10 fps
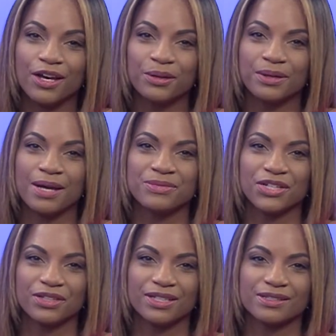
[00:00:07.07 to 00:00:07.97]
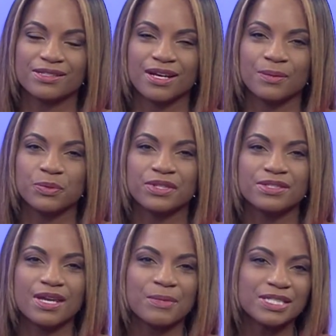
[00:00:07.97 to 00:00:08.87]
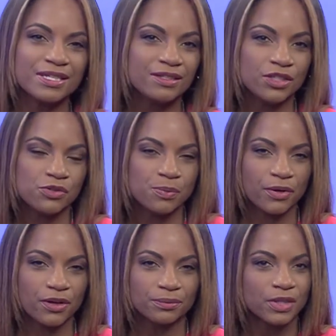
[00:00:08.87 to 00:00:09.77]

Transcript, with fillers: I'm Darielle Snipes with the CMSD News Bureau.